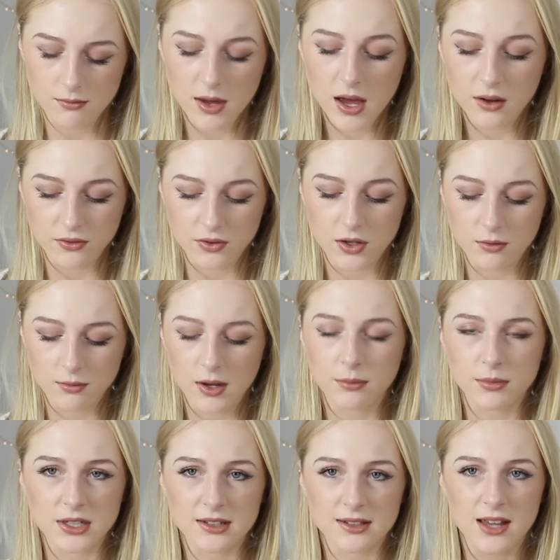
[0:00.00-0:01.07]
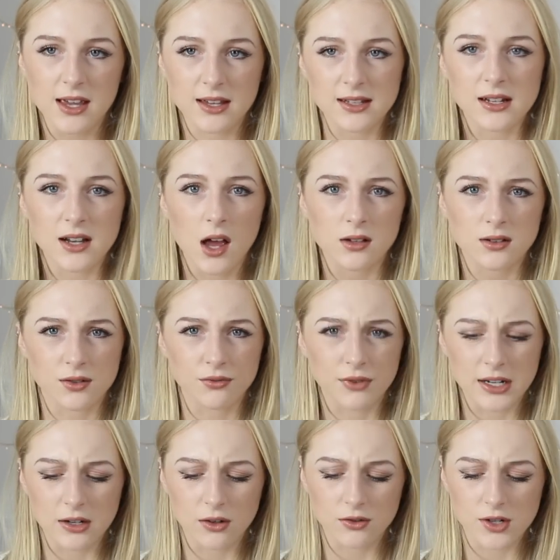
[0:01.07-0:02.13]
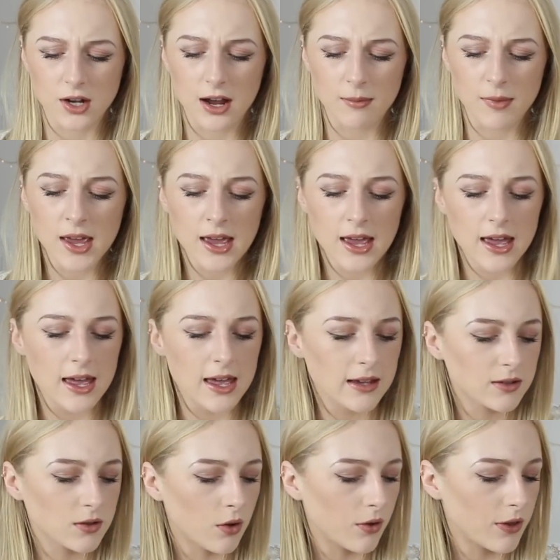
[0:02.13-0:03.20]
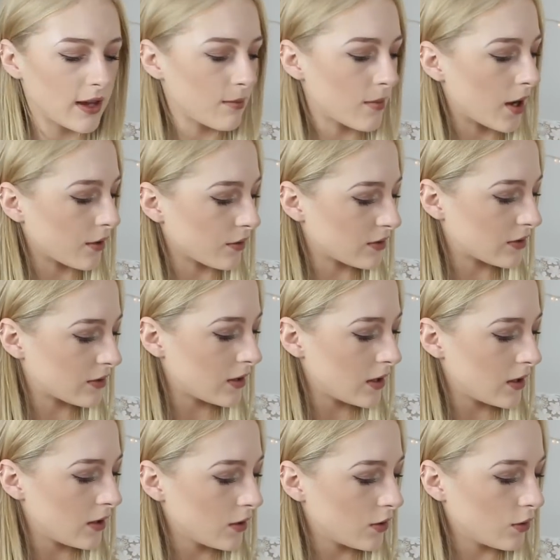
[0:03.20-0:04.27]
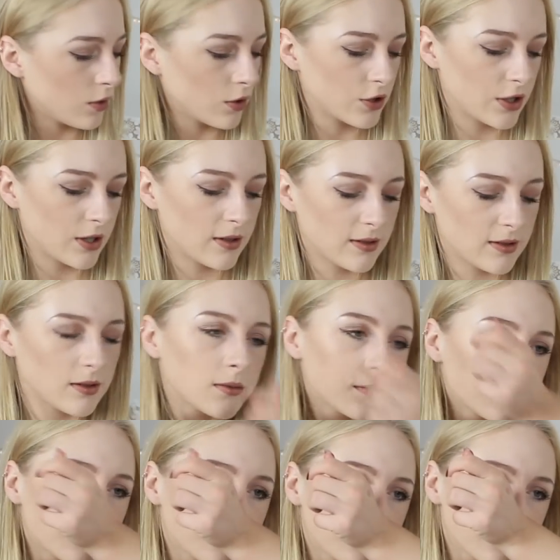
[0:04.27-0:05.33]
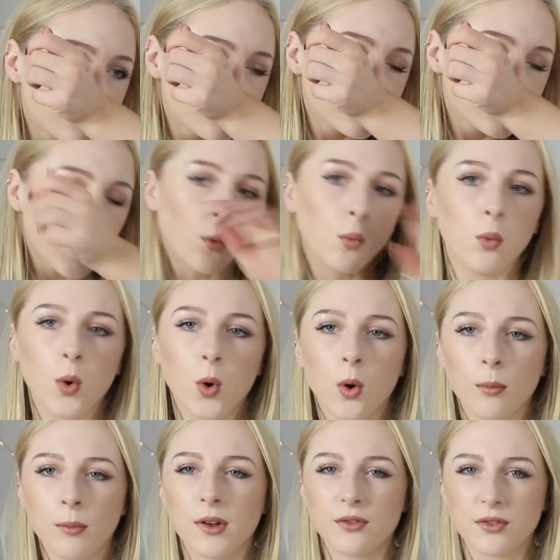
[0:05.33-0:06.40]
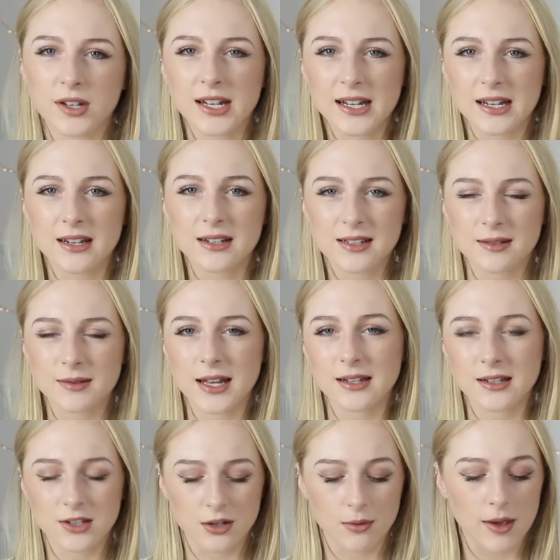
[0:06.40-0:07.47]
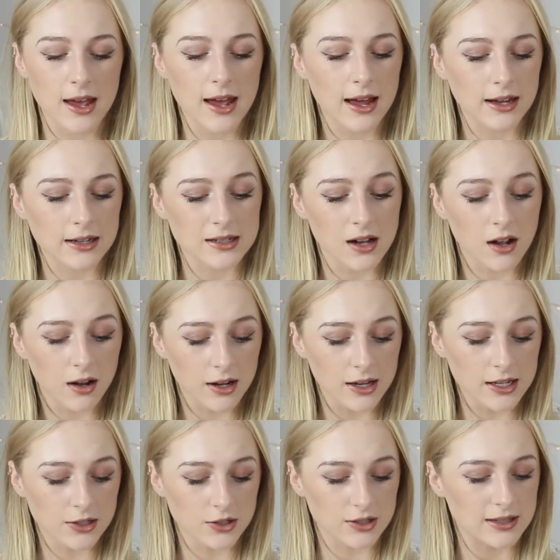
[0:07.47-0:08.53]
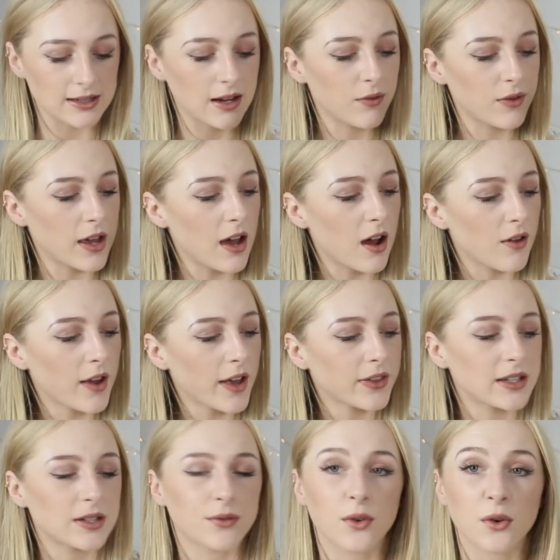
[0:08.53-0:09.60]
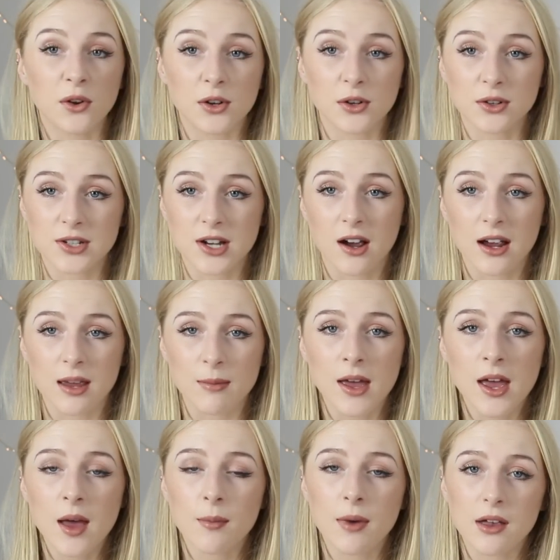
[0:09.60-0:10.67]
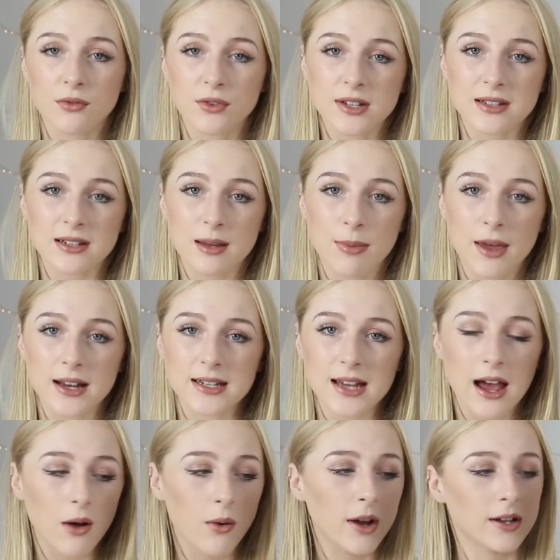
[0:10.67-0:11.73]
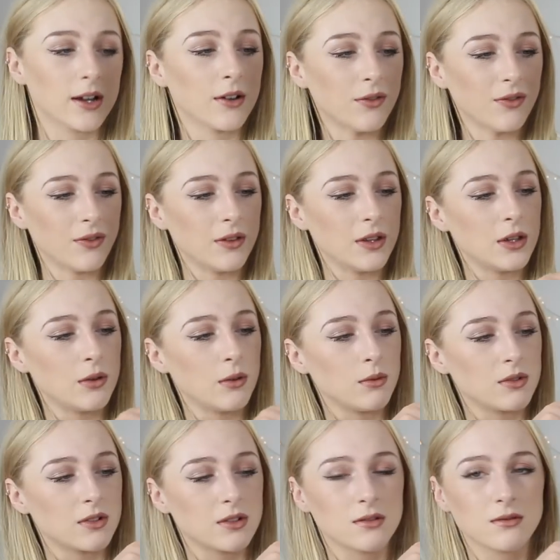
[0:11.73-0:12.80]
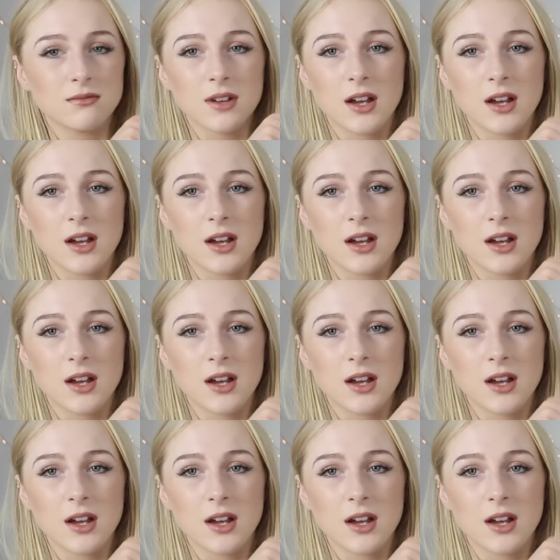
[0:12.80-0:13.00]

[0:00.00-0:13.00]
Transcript: perfume, I'm gonna say, because it lasts a really long time. It has got the most gorgeous warm vanilla scent to it, and I just love it. I've had this for a long time, but I've recently picked it out and I've used